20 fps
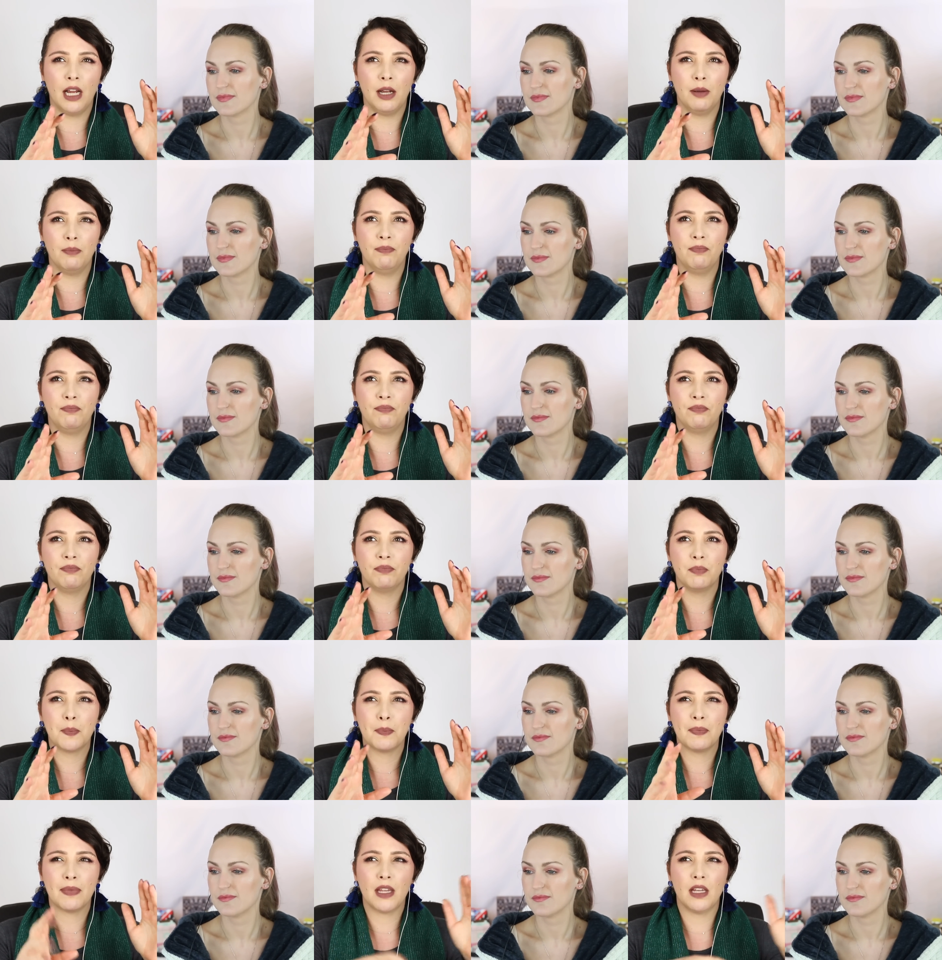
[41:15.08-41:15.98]
Speaker 1: um,
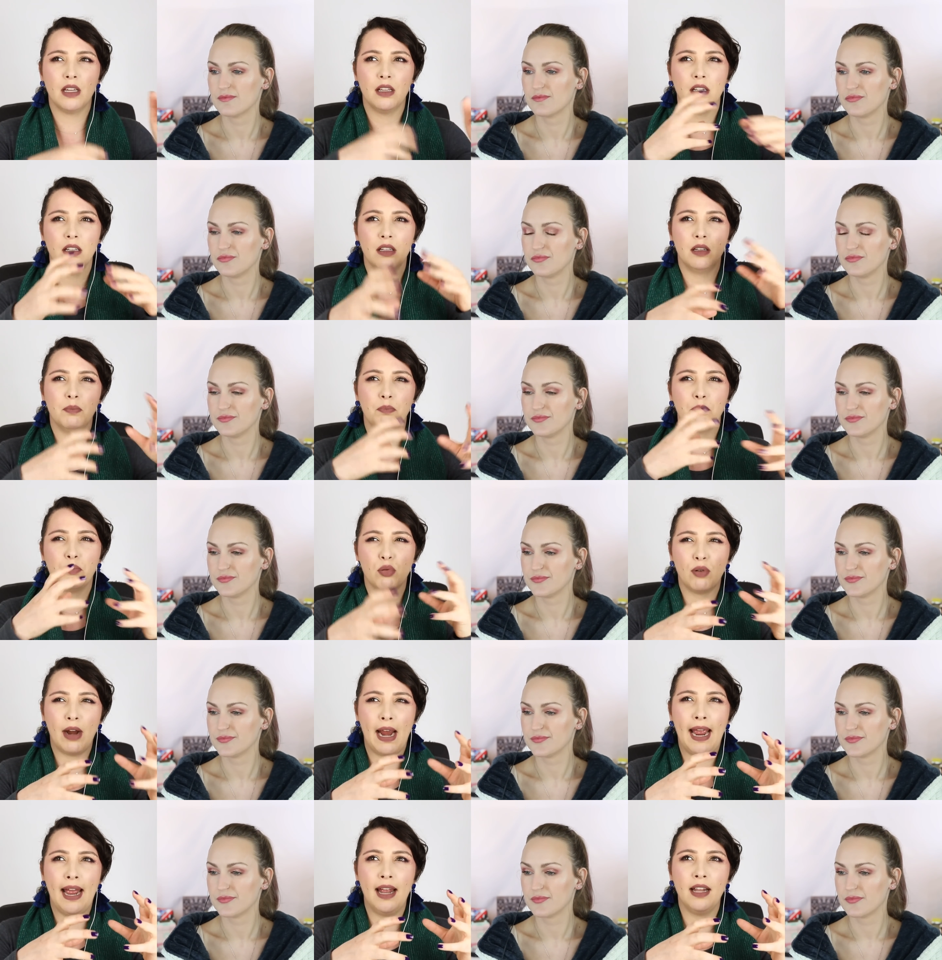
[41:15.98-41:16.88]

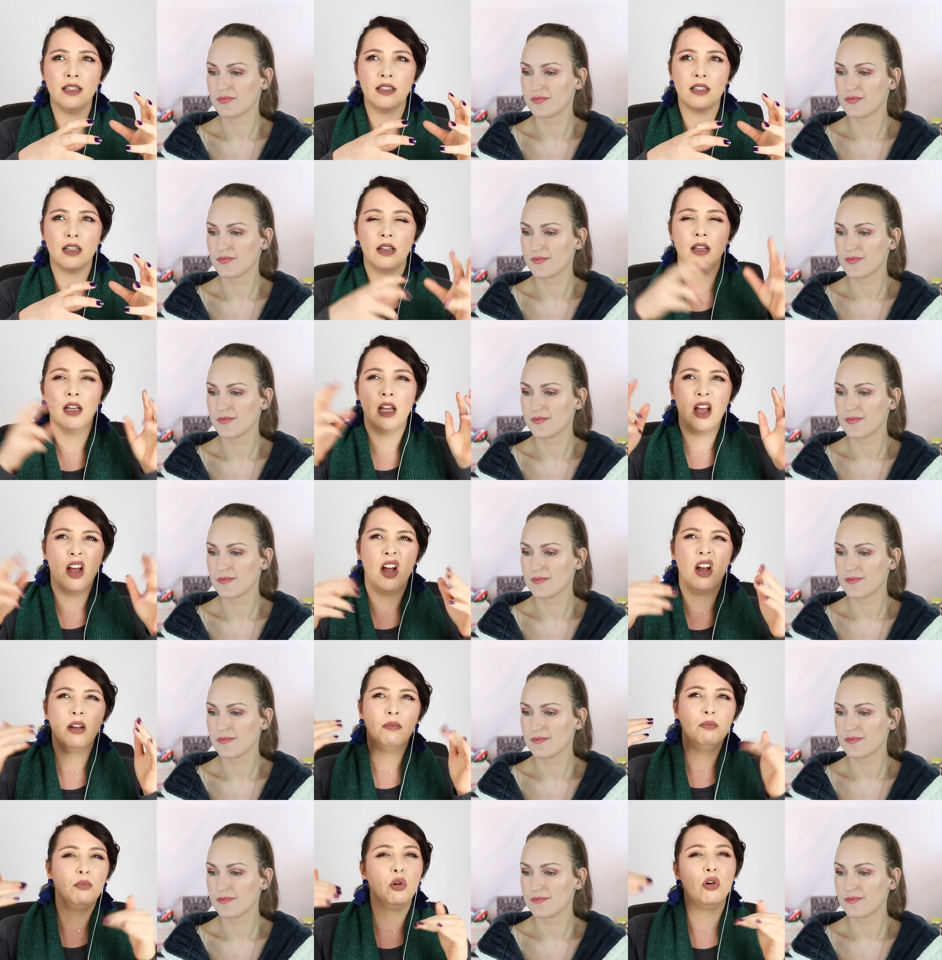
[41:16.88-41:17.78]
brands,
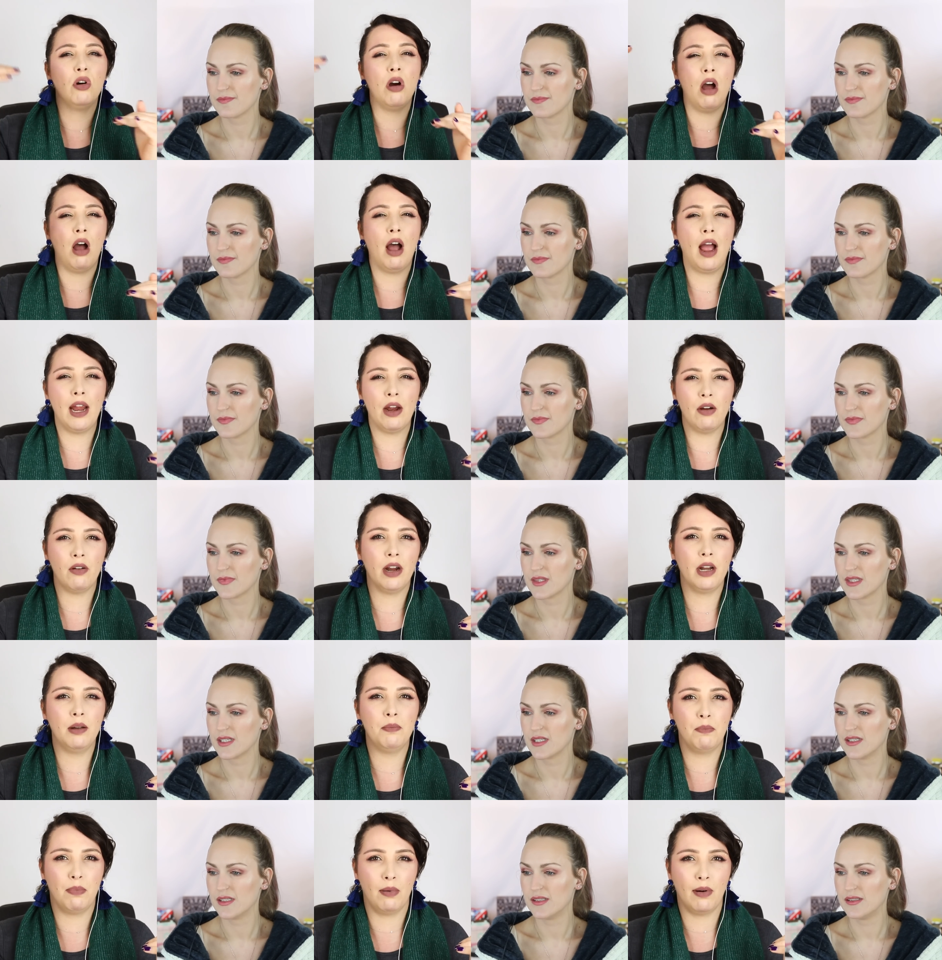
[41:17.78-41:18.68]
more higher
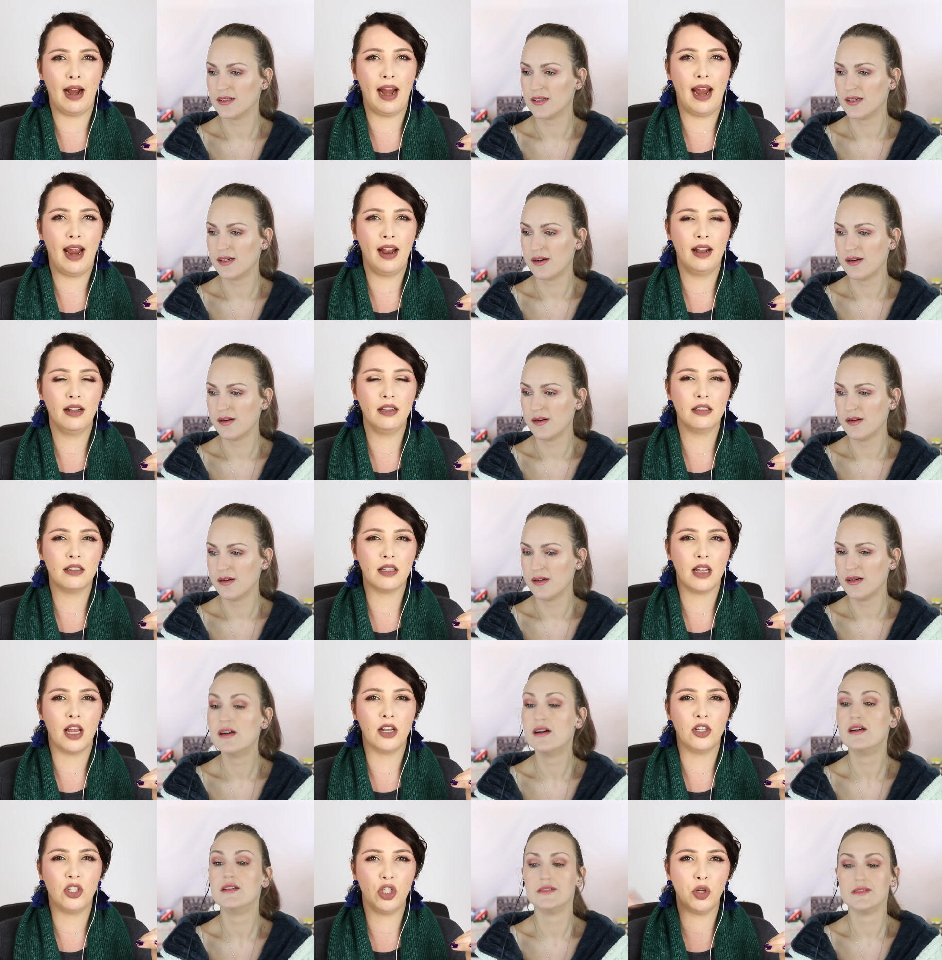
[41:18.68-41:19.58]
end brands
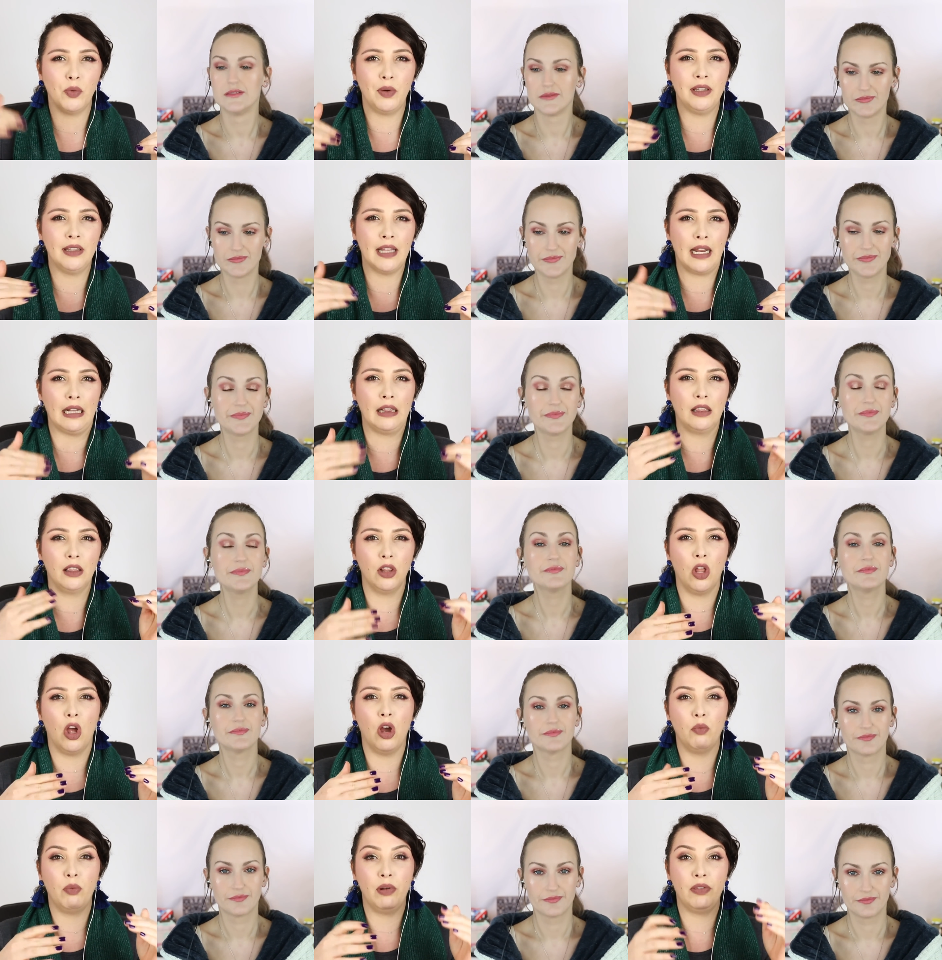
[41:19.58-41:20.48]
are doing mm-hmm. that a
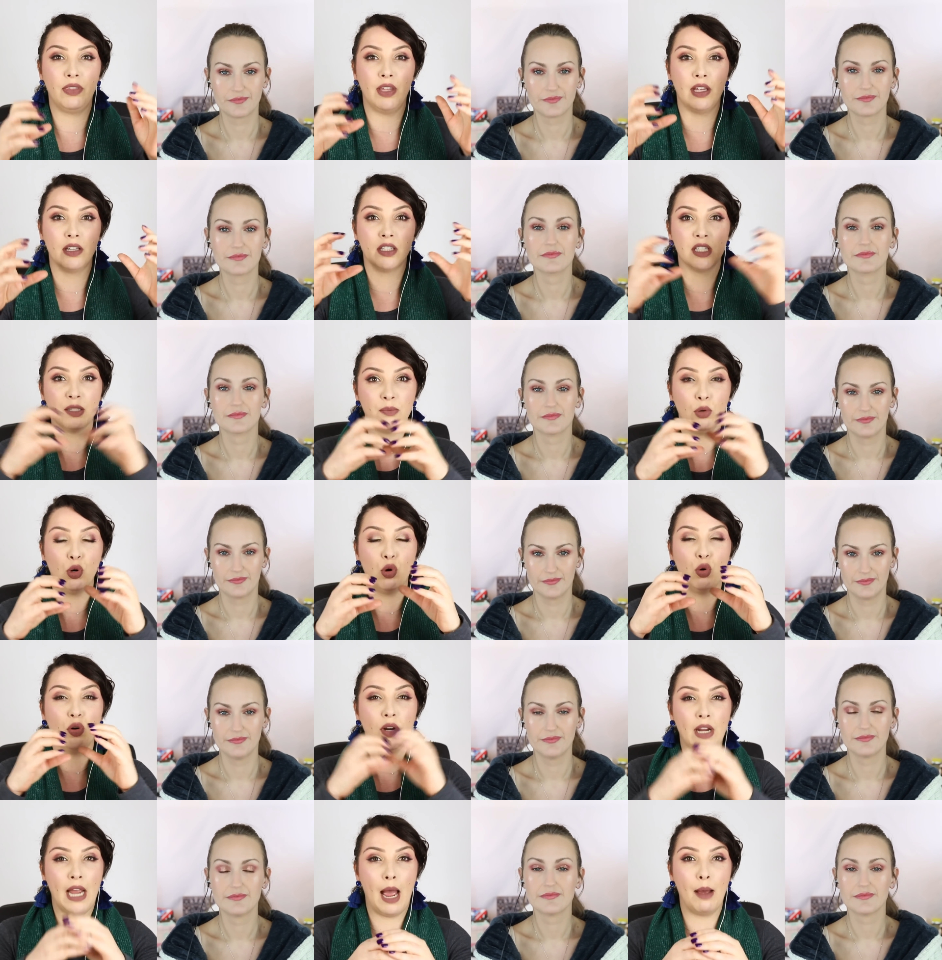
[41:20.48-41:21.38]
lot with their
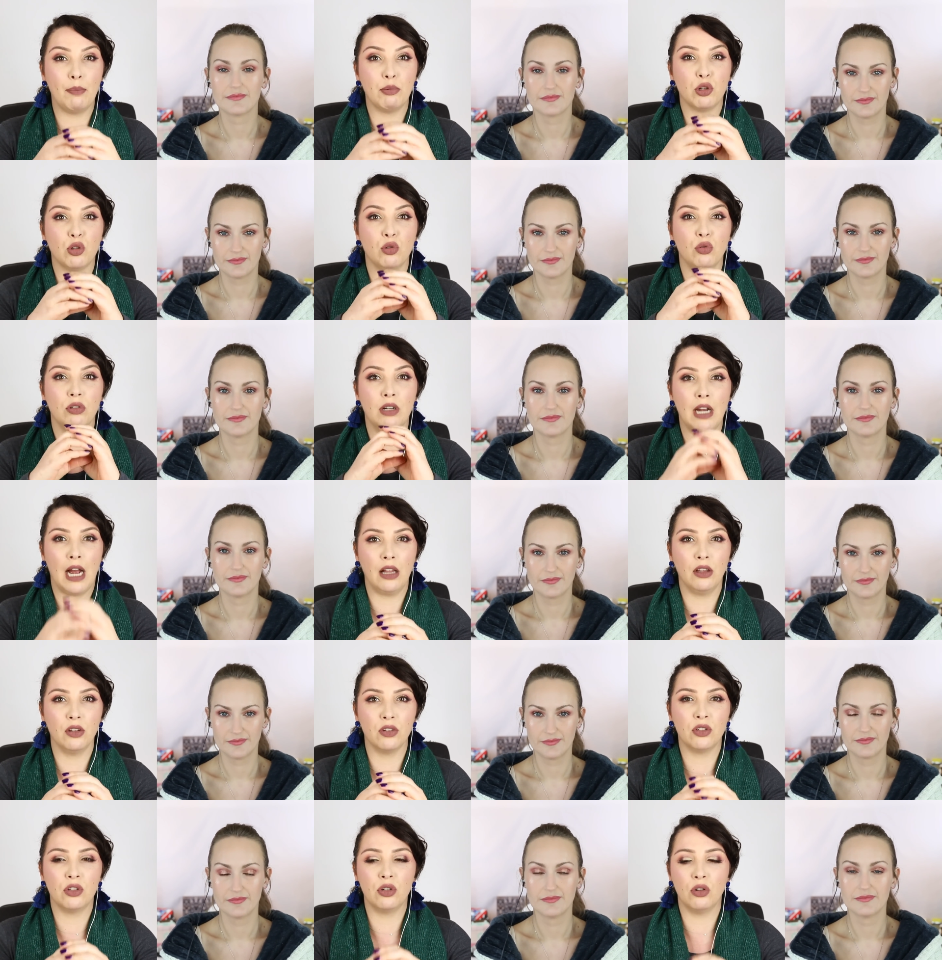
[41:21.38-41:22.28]
small capsule
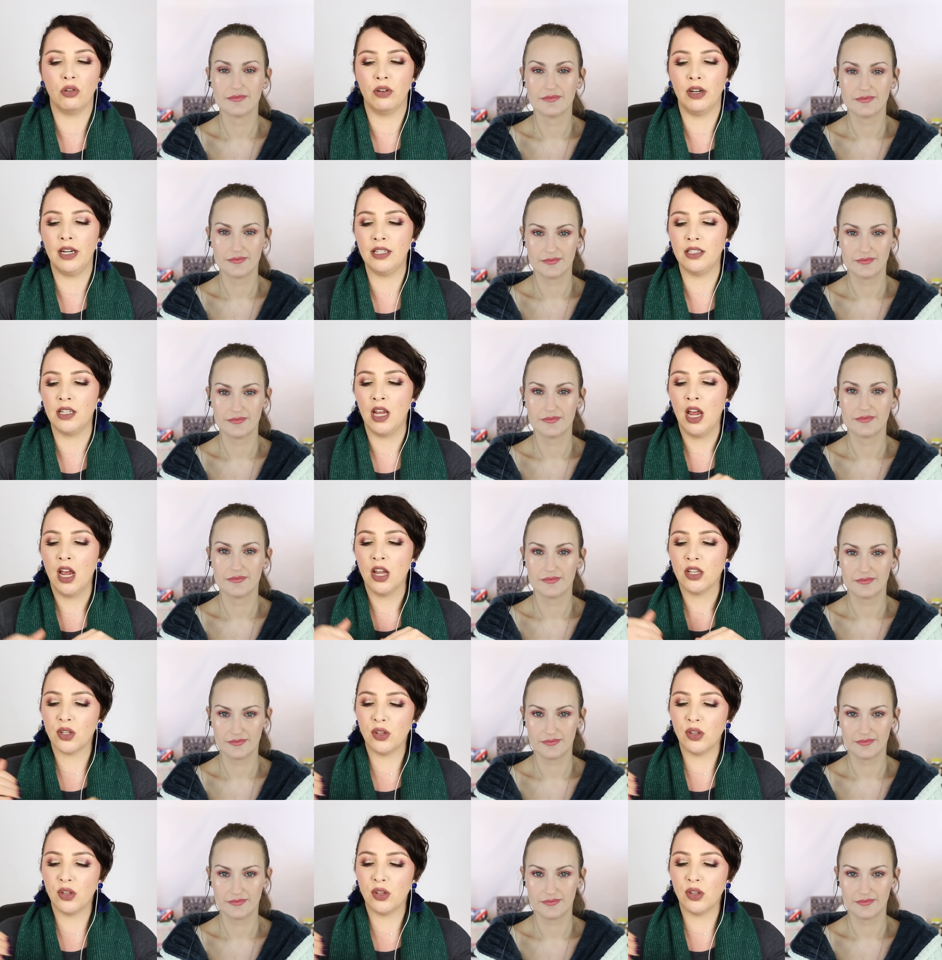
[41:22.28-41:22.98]
color stories.